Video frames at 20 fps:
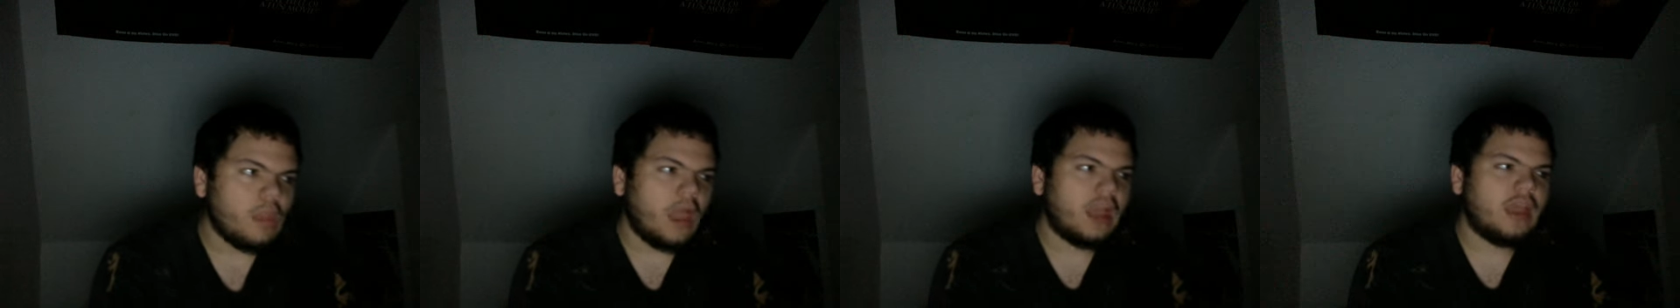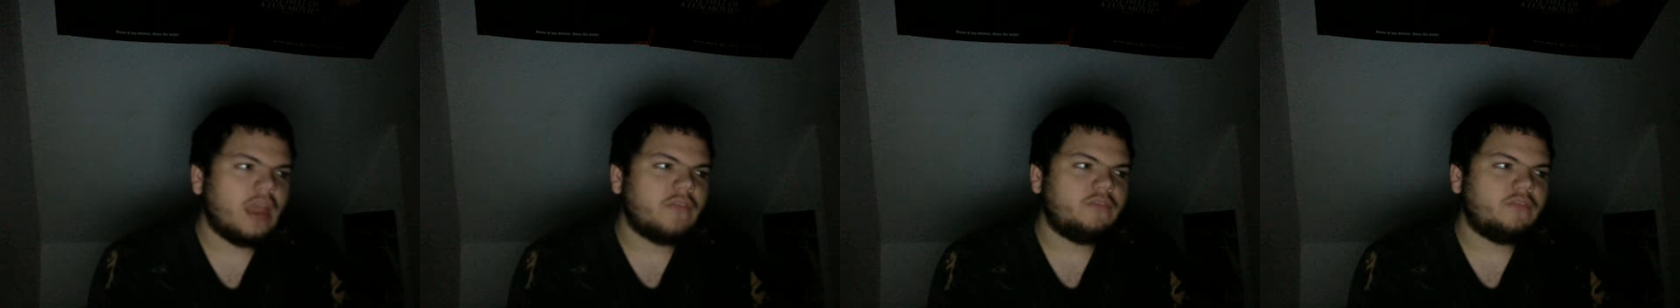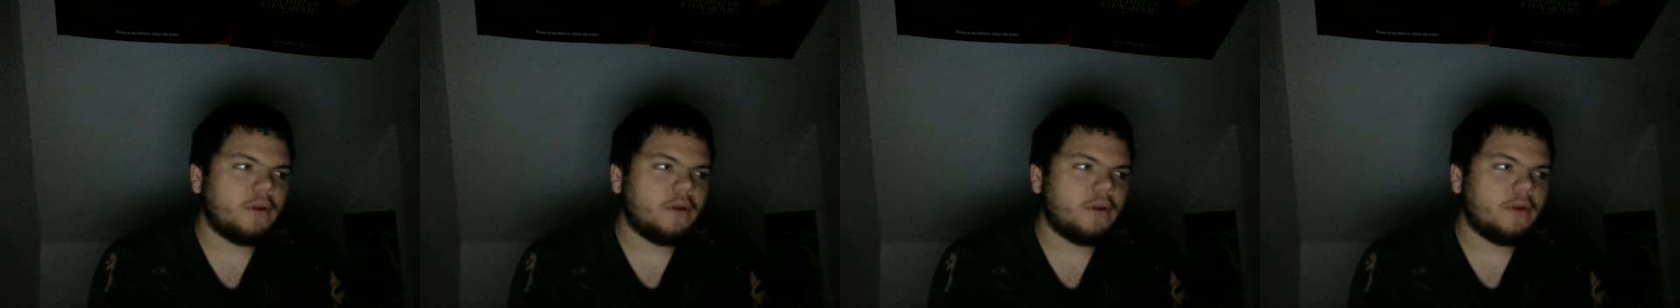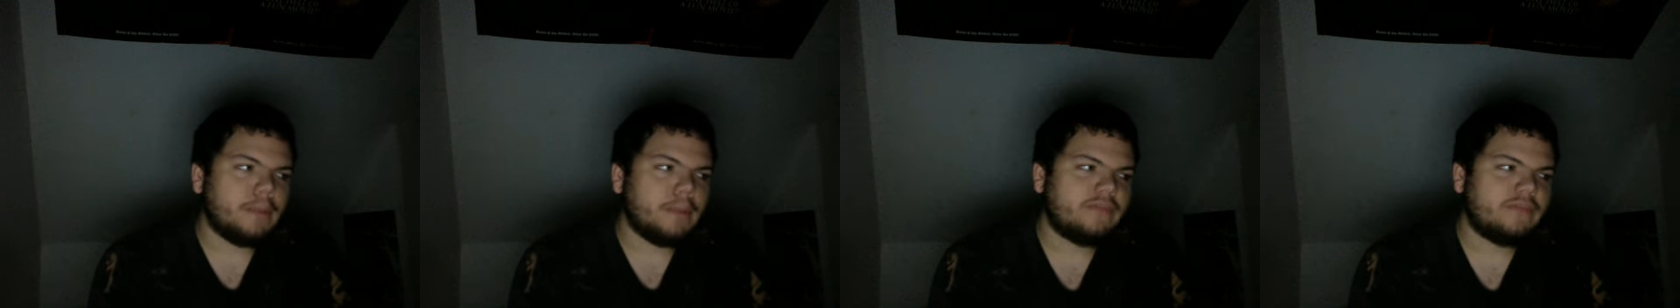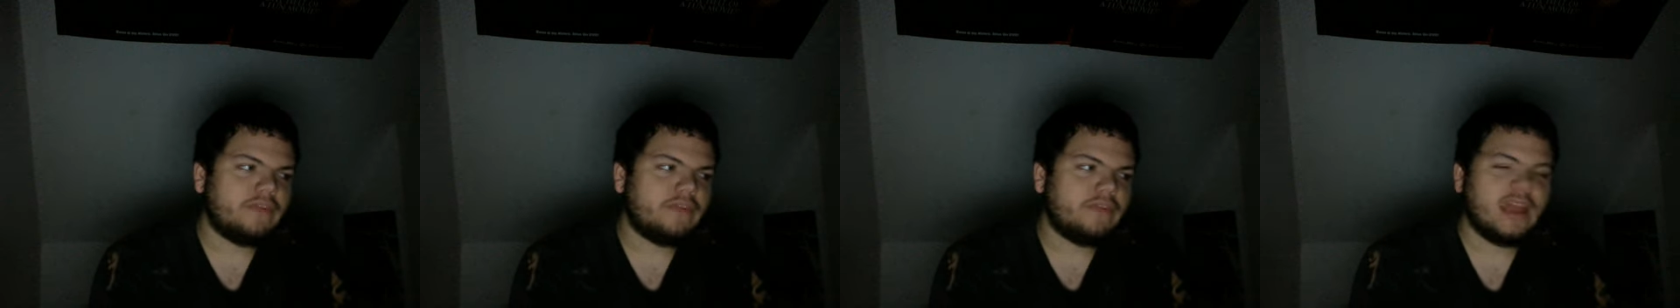If you're a
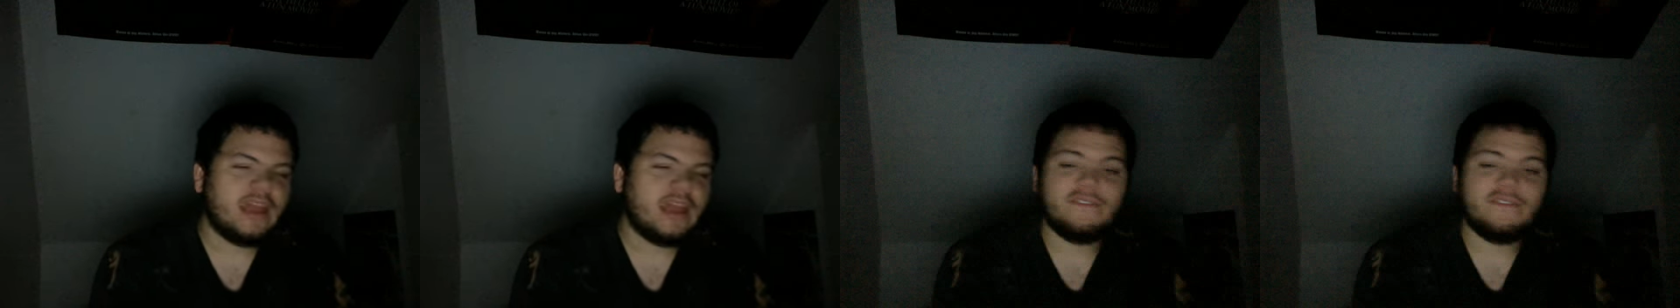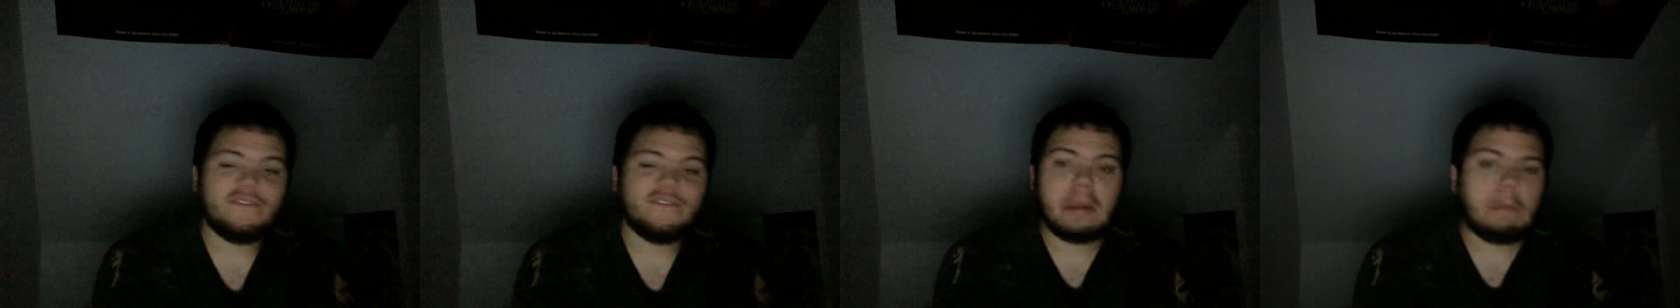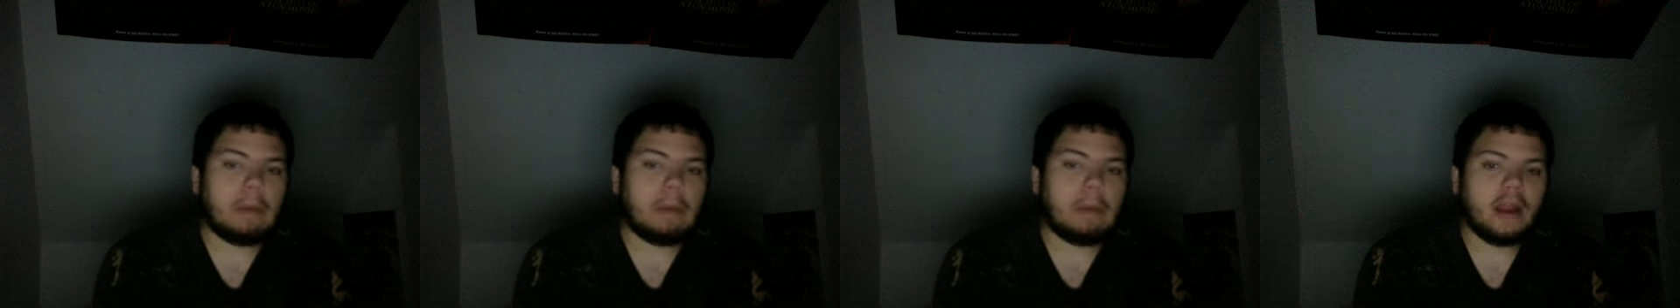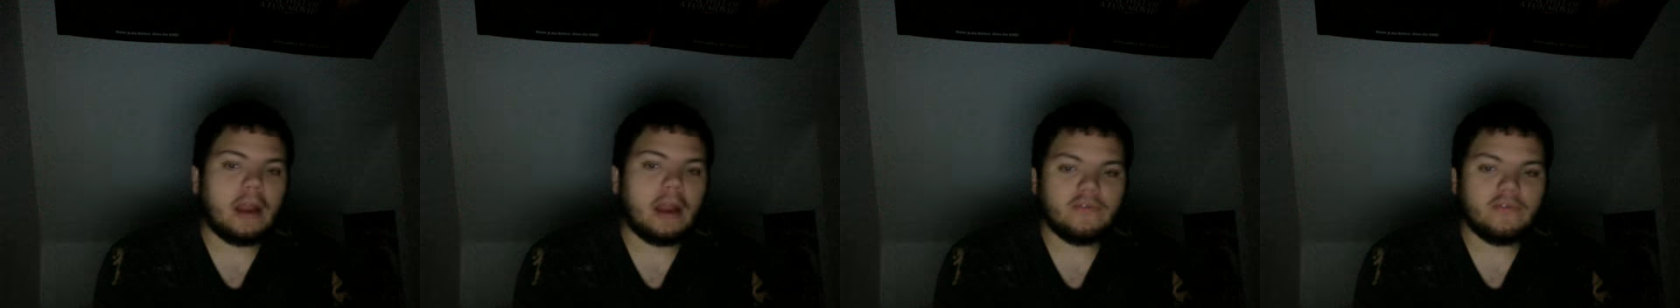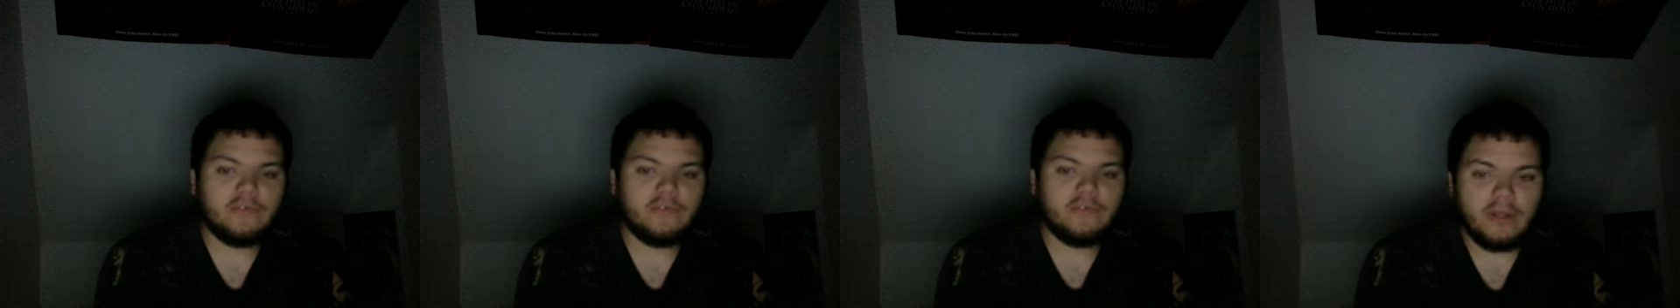big fan of vampire
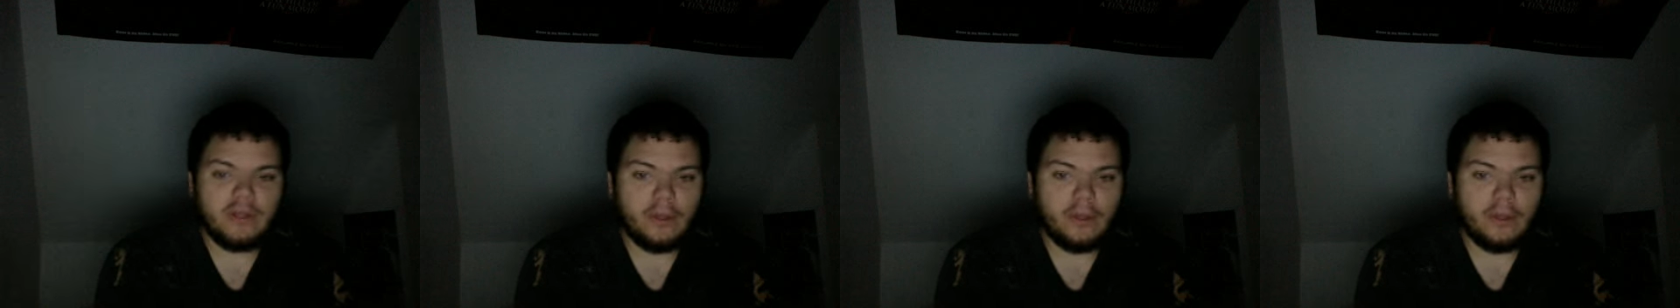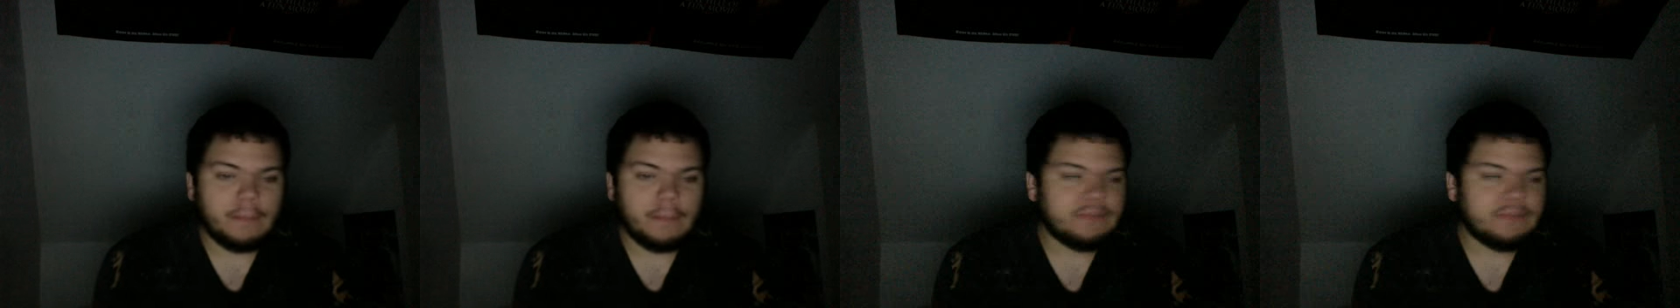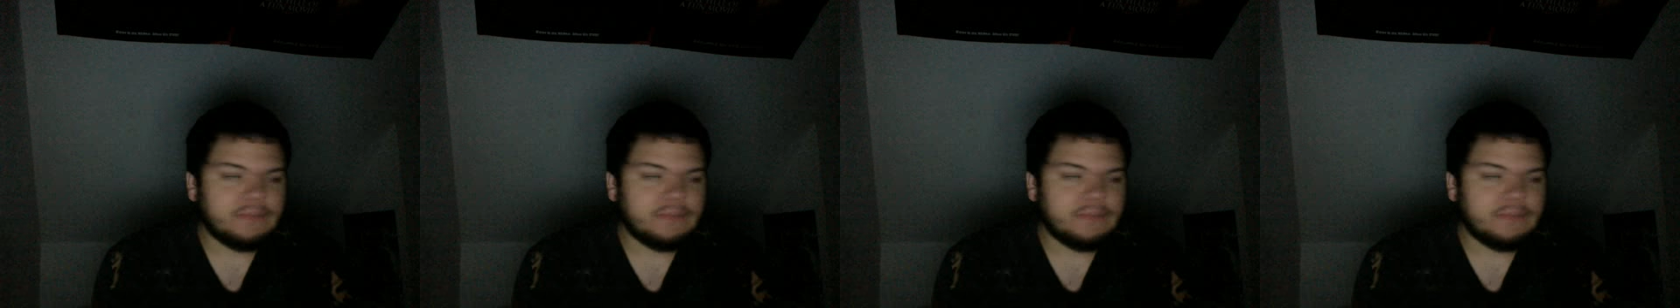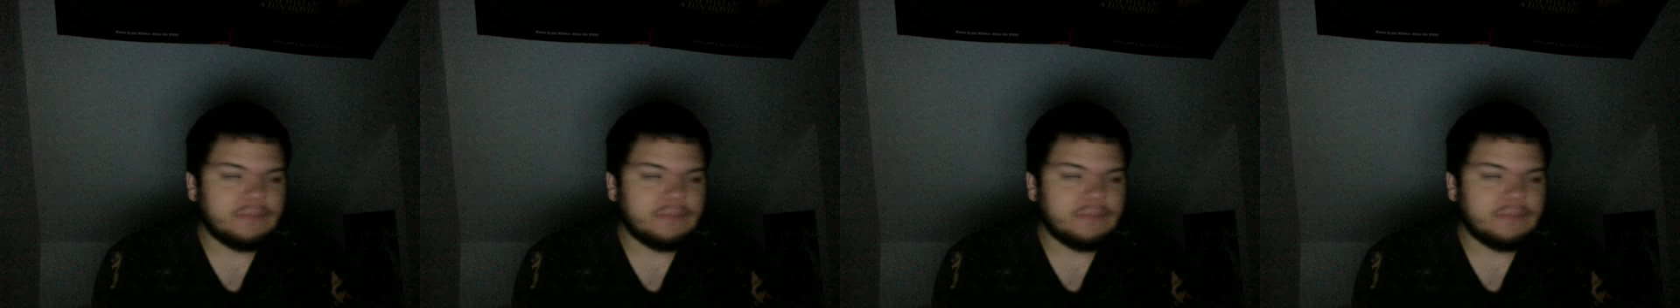films, and